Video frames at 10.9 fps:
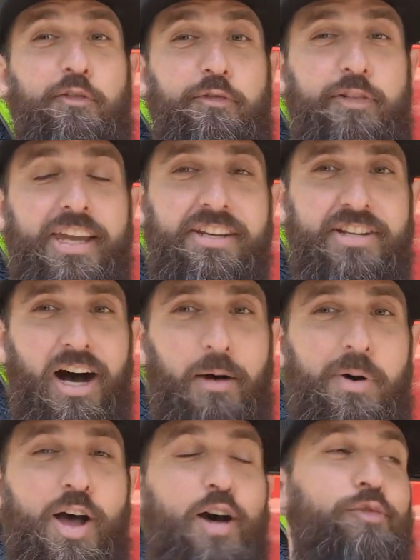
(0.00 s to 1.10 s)
VW
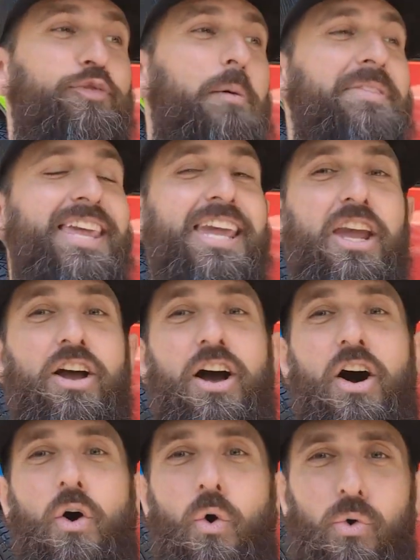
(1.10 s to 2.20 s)
from the
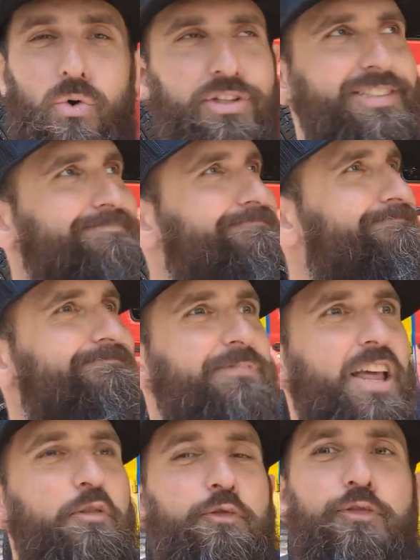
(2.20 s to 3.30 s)
old
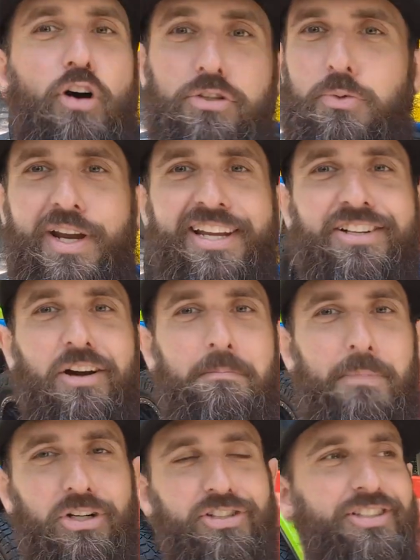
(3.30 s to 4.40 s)
Volkswagen
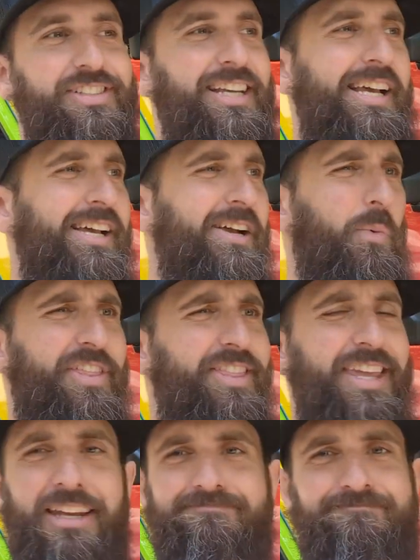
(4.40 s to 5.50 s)
commercials with
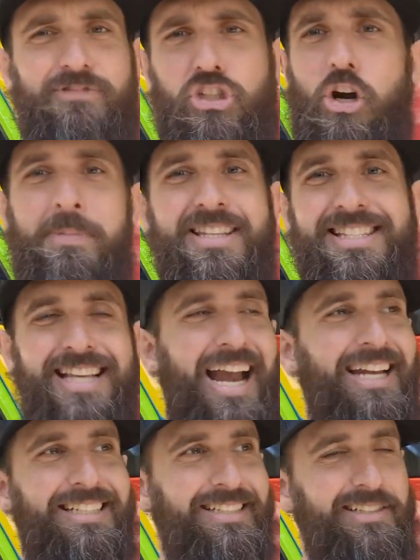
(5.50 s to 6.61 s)
the German
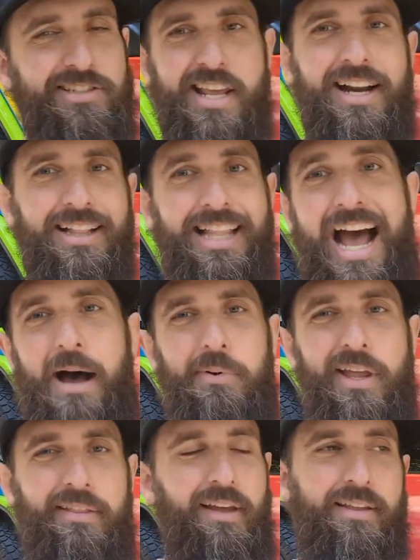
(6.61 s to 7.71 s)
scientists in a lab,
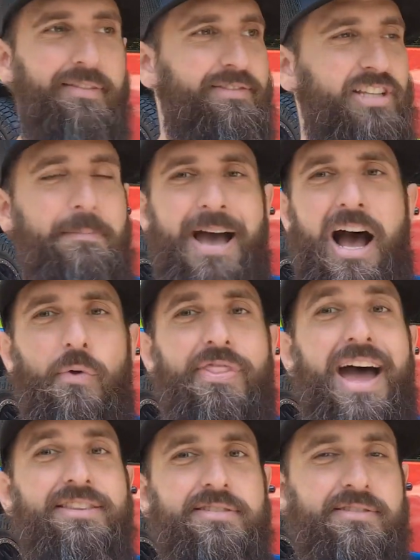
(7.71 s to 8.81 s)
and somehow
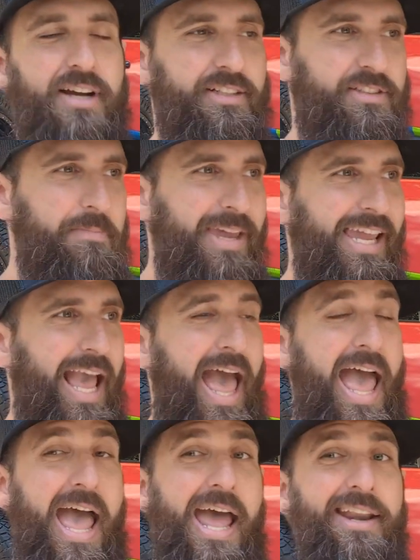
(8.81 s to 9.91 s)
that stuck to me
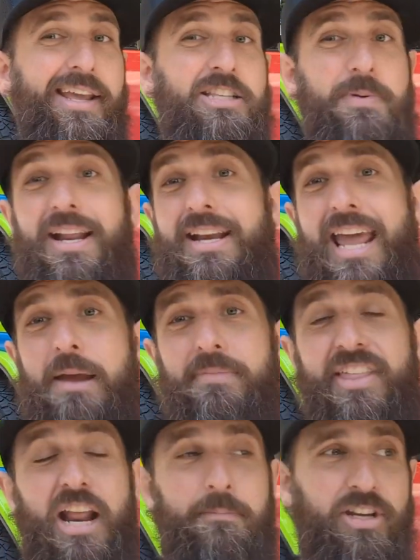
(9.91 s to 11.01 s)
and it's been a name
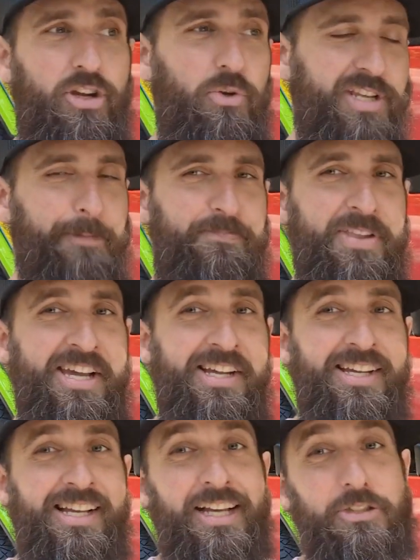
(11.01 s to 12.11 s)
that I've been using.
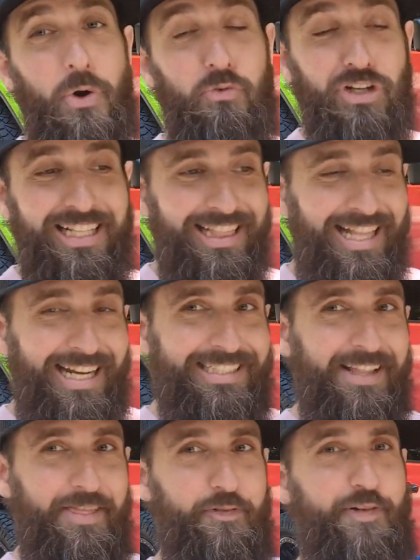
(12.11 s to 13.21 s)
So I really
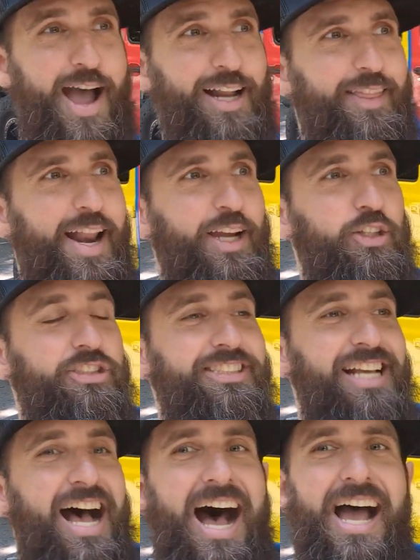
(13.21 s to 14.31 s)
liked the fact that I could
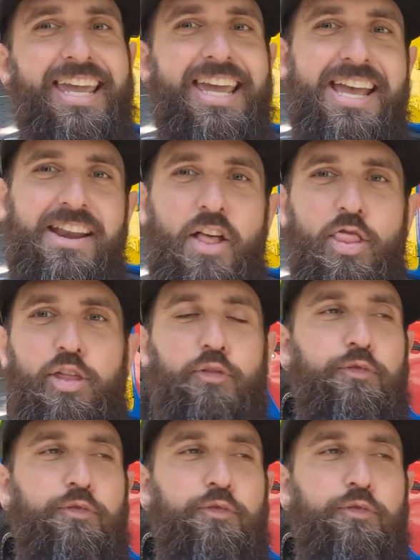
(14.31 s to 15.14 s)
tie in the